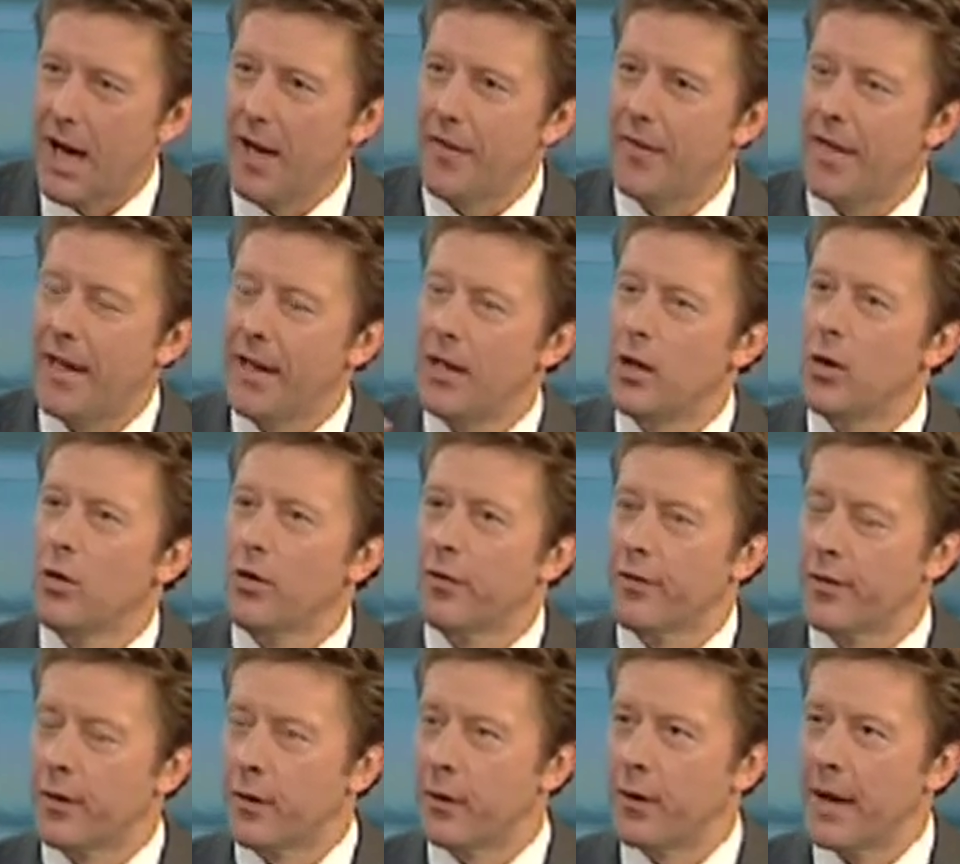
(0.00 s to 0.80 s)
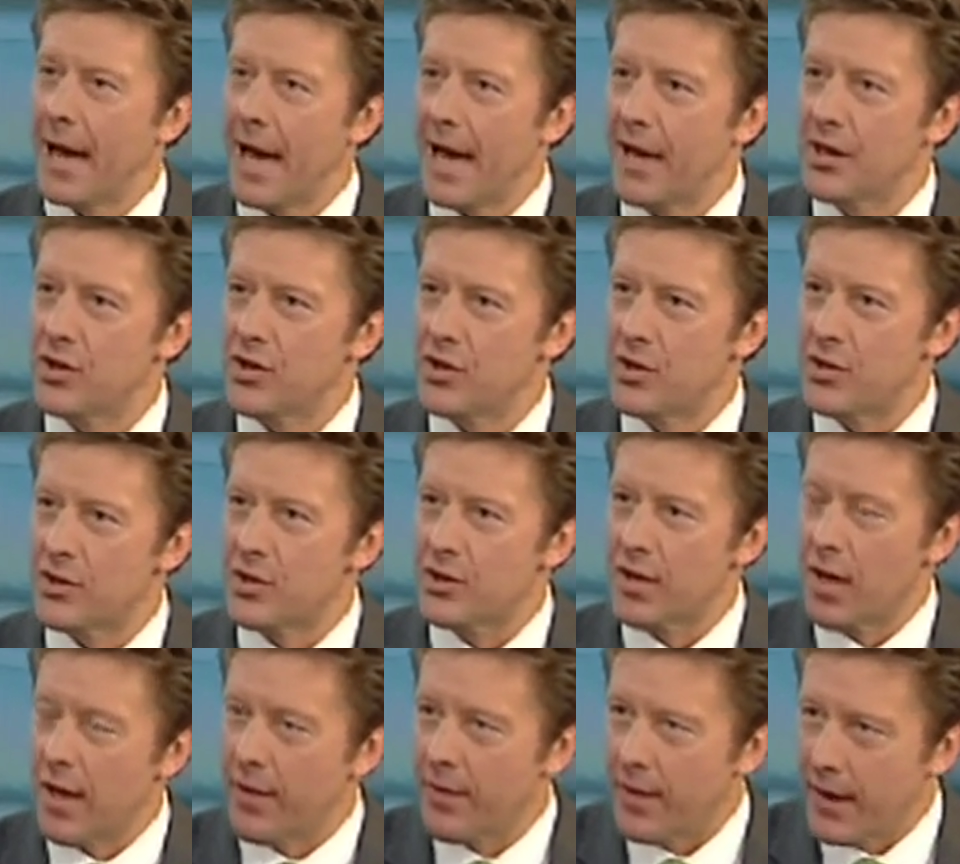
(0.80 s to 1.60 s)
and then look for
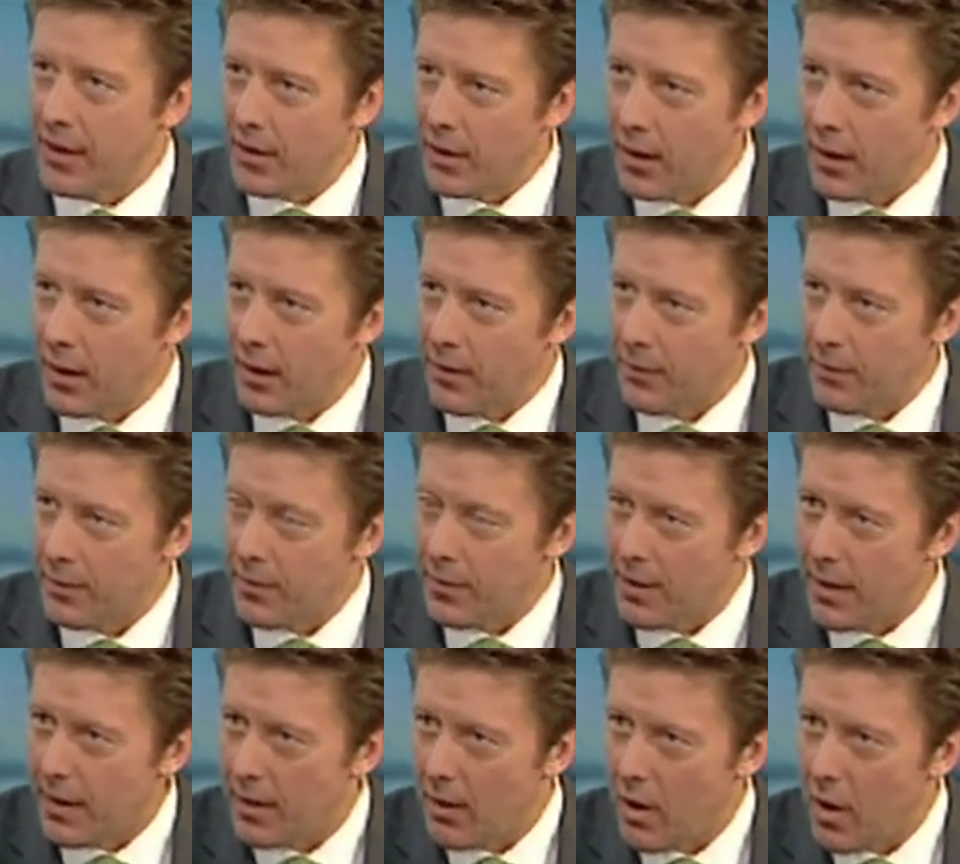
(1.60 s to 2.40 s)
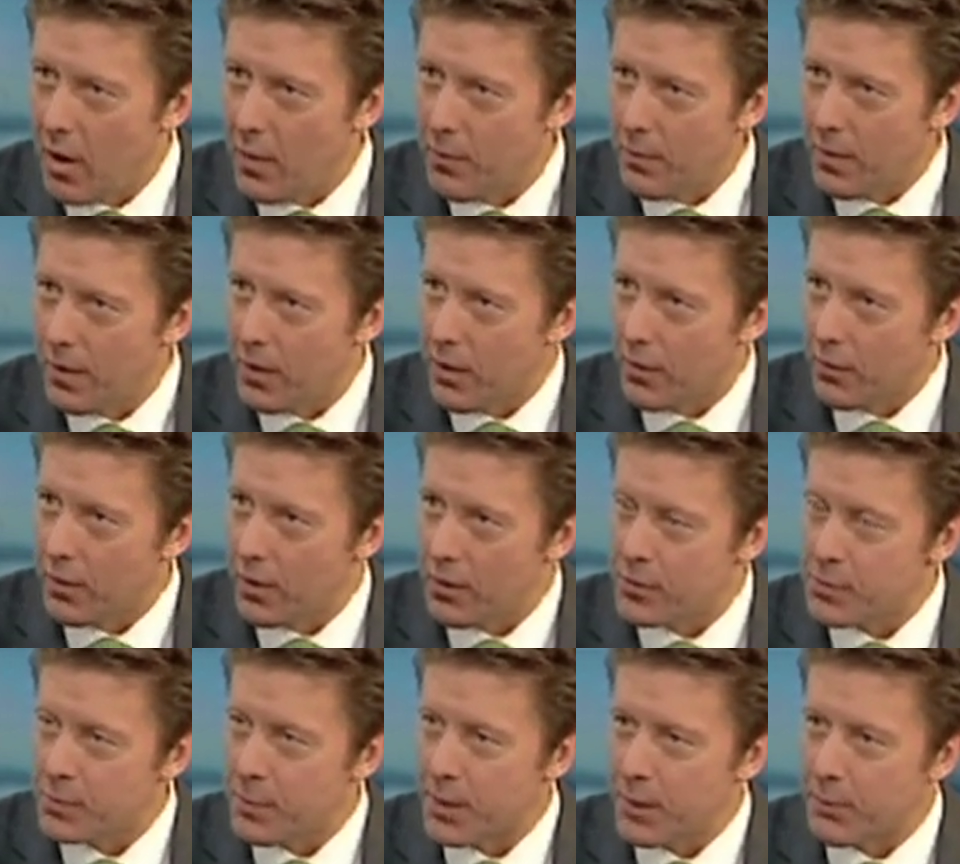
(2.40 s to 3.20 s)
reactions and then and then home in on
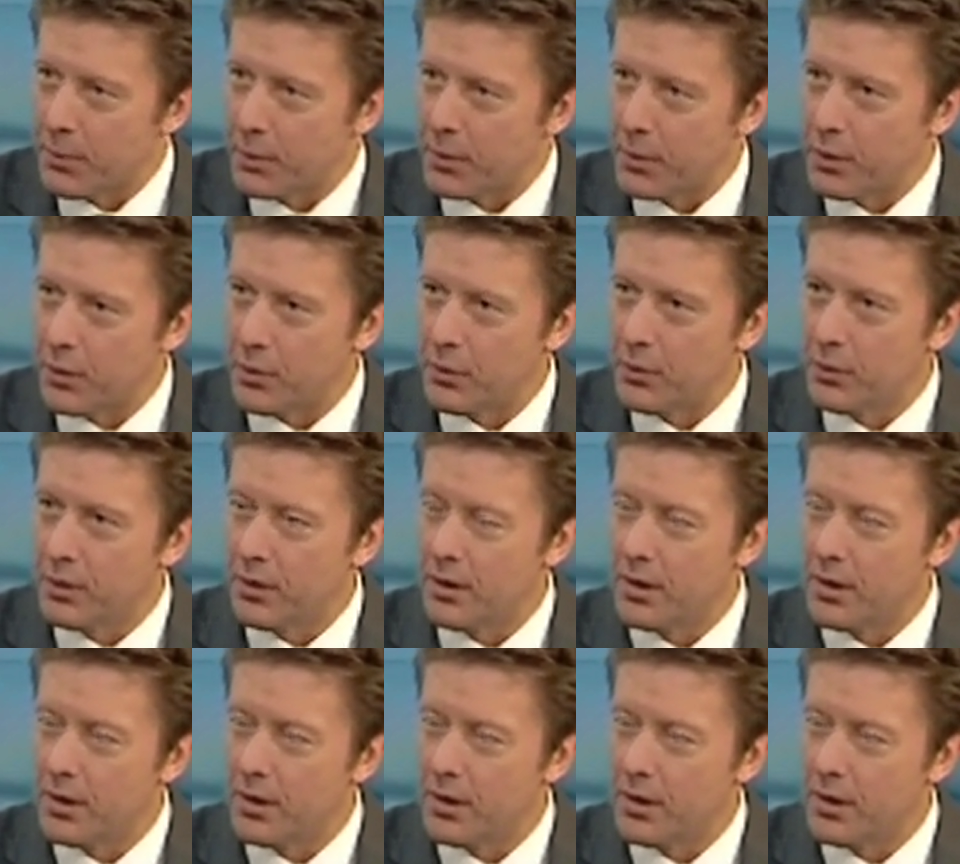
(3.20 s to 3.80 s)
those people who...